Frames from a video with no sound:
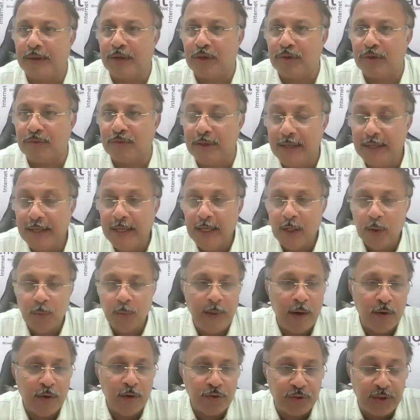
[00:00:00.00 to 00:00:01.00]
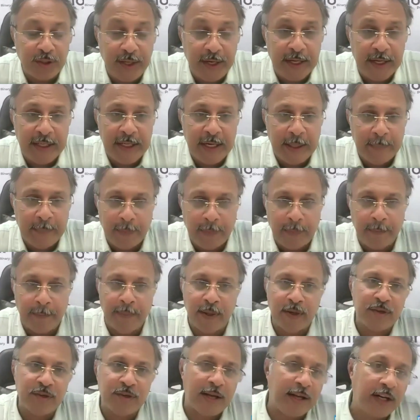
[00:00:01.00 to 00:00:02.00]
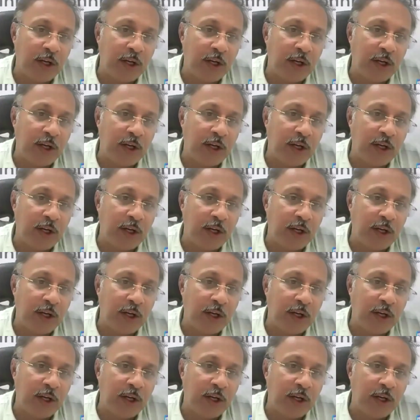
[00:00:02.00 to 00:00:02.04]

because we have 300 members.